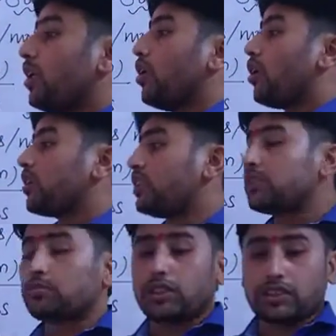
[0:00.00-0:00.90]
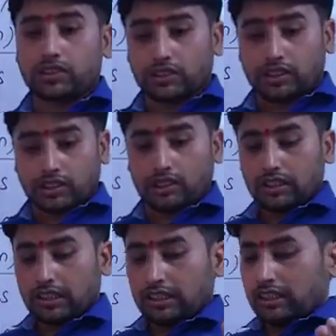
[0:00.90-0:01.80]
or this much
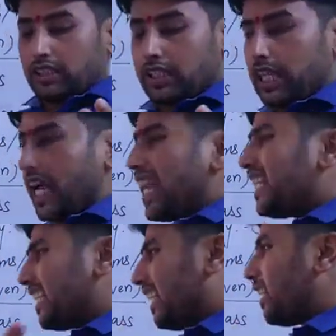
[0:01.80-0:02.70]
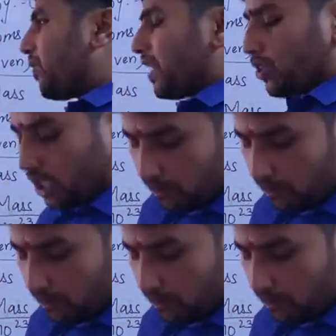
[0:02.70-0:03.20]
anything, if I talk